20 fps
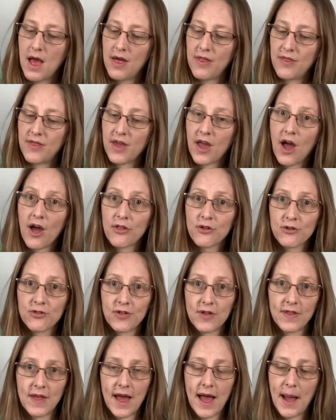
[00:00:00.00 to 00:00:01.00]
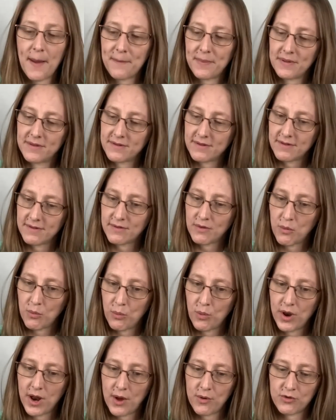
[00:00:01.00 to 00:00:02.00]
The other thing that happens is
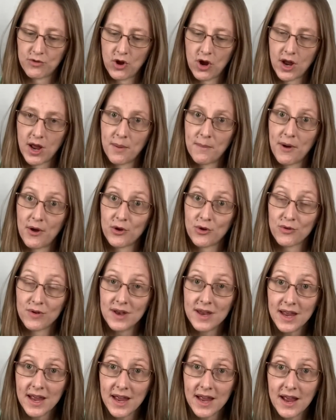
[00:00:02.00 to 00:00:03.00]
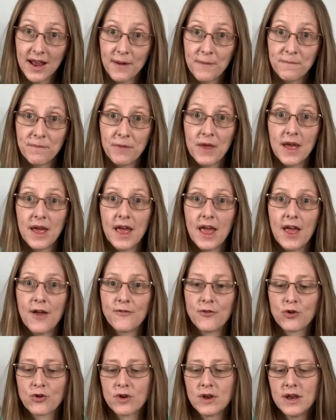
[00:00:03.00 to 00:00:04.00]
when I was talking about your knee, if
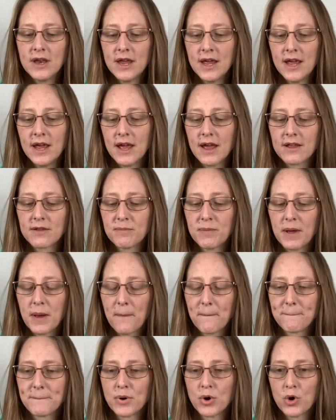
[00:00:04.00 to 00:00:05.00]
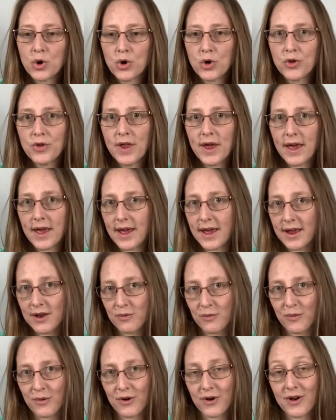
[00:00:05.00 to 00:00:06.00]
your knee is being pulled
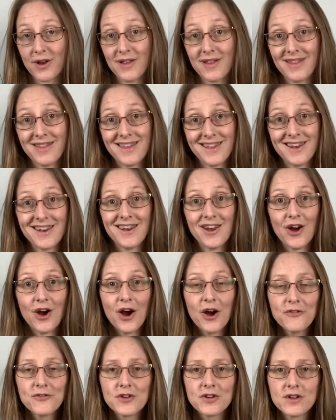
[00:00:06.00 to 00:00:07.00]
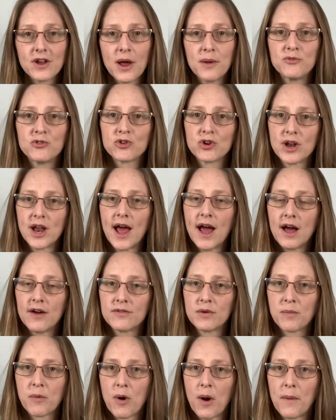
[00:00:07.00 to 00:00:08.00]
inward, then oftentimes you're going to have
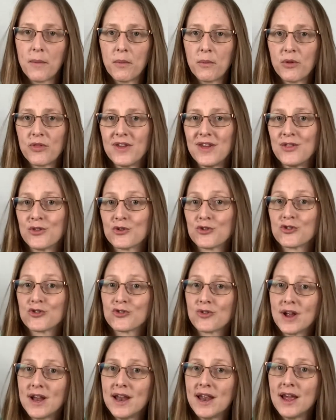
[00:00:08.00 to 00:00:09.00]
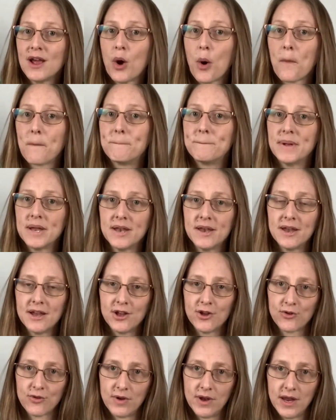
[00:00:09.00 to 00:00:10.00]
a problem with either straightening or bending
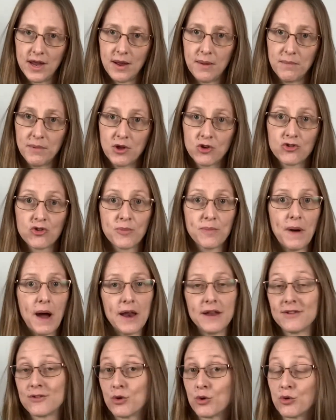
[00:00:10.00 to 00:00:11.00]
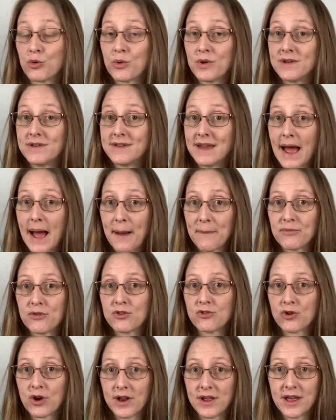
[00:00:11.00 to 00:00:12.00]
your knee, because your body's going to adapt to
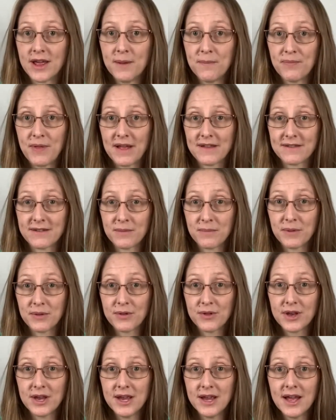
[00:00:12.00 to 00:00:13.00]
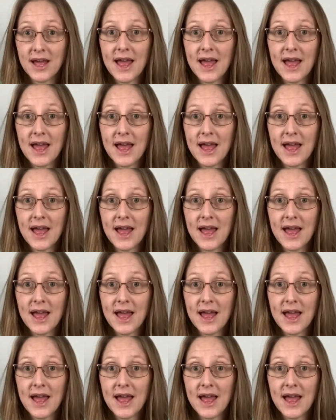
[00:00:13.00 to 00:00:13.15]
try to keep that stability,